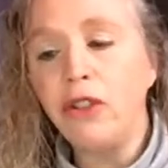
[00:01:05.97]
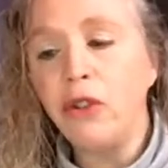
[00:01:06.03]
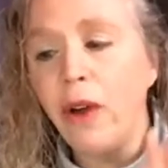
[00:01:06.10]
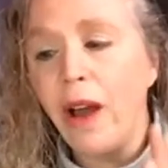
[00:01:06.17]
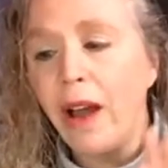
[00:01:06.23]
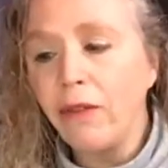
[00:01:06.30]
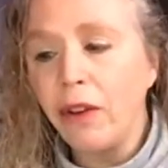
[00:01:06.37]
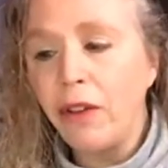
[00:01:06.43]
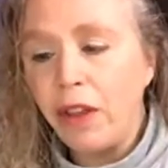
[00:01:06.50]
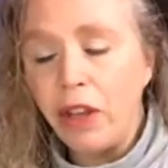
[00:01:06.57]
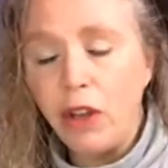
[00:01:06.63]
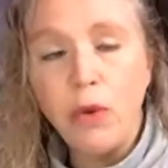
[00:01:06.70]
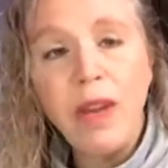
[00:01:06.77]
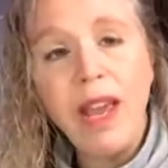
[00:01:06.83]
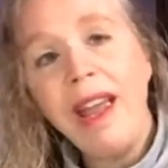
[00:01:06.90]
do
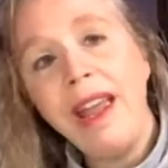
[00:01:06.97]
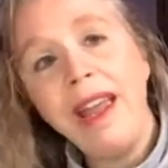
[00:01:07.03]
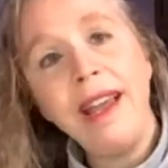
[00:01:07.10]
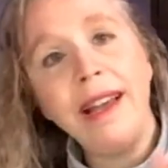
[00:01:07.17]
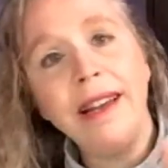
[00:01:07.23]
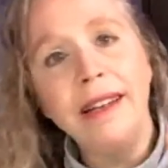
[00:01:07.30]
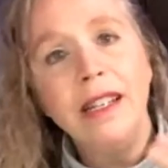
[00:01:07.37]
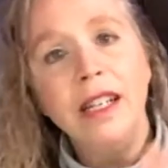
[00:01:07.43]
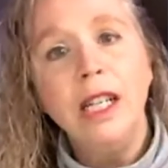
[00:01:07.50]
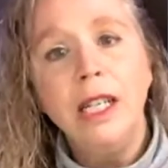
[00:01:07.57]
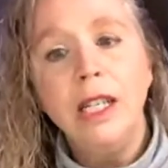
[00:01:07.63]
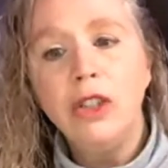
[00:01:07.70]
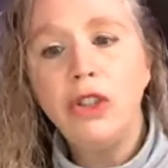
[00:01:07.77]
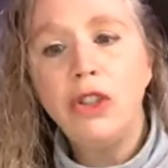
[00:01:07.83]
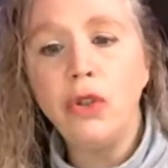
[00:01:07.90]
everything you can
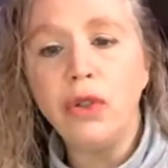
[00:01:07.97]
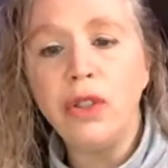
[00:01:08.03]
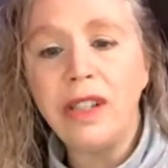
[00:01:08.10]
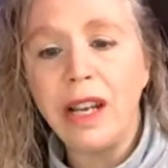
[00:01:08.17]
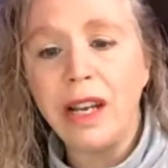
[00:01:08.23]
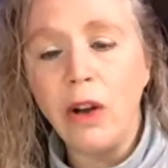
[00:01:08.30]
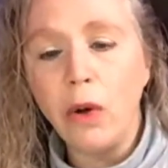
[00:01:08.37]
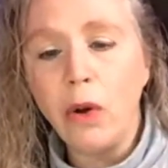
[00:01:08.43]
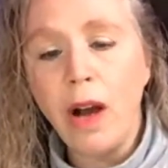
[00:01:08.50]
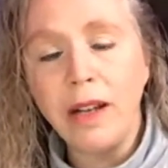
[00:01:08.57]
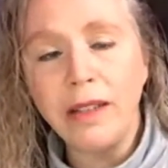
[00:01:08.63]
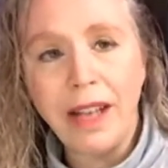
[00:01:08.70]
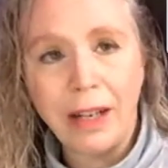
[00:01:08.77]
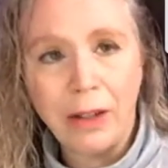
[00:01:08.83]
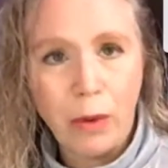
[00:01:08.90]
to stay no
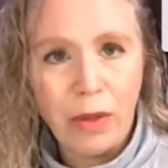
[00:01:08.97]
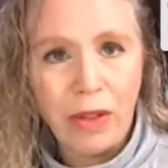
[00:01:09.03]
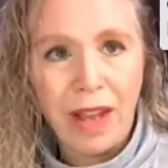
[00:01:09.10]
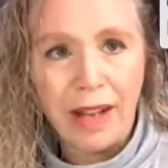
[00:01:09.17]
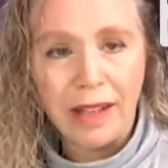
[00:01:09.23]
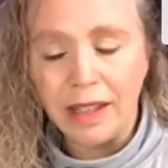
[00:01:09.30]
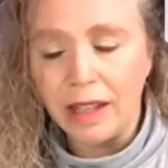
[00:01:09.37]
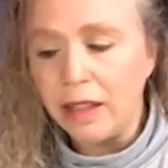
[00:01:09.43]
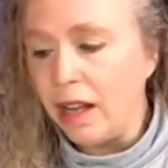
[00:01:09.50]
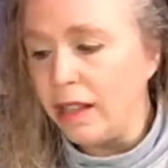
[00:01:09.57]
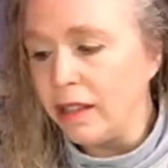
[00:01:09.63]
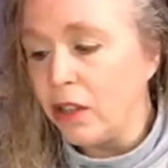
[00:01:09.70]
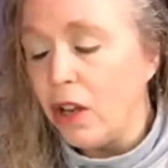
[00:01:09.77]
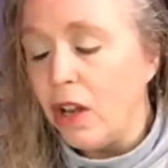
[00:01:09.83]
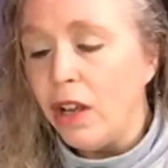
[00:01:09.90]
contact with the exit
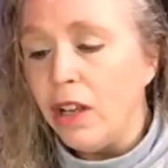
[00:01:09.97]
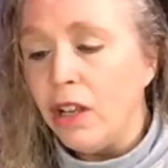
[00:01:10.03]
clause.